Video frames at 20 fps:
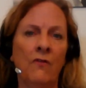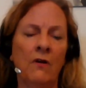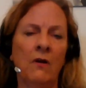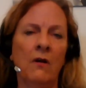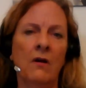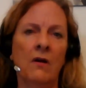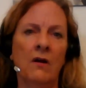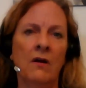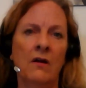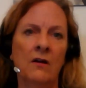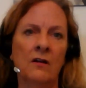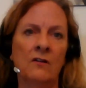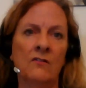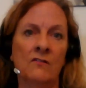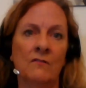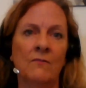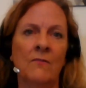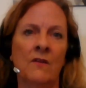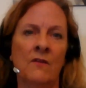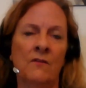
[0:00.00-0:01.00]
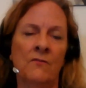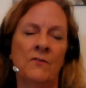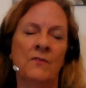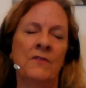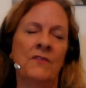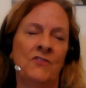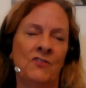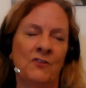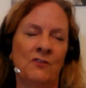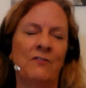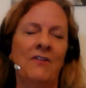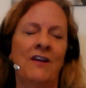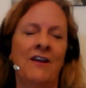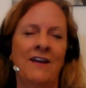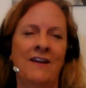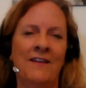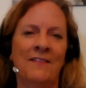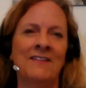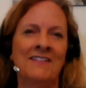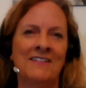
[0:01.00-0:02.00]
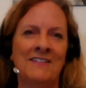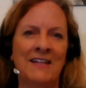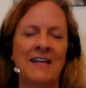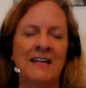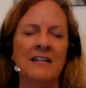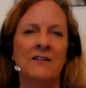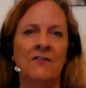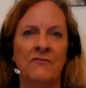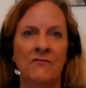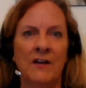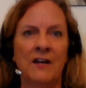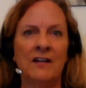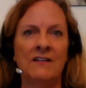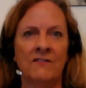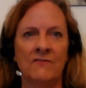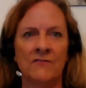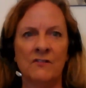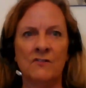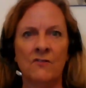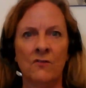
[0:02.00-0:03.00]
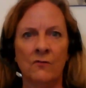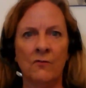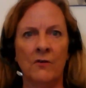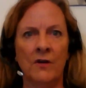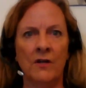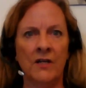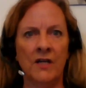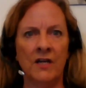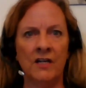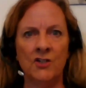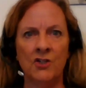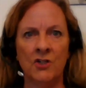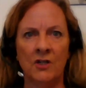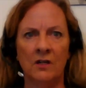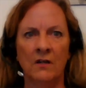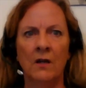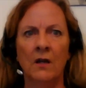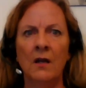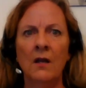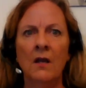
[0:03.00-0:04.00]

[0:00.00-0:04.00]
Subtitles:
the state affairs of a sovereign nation.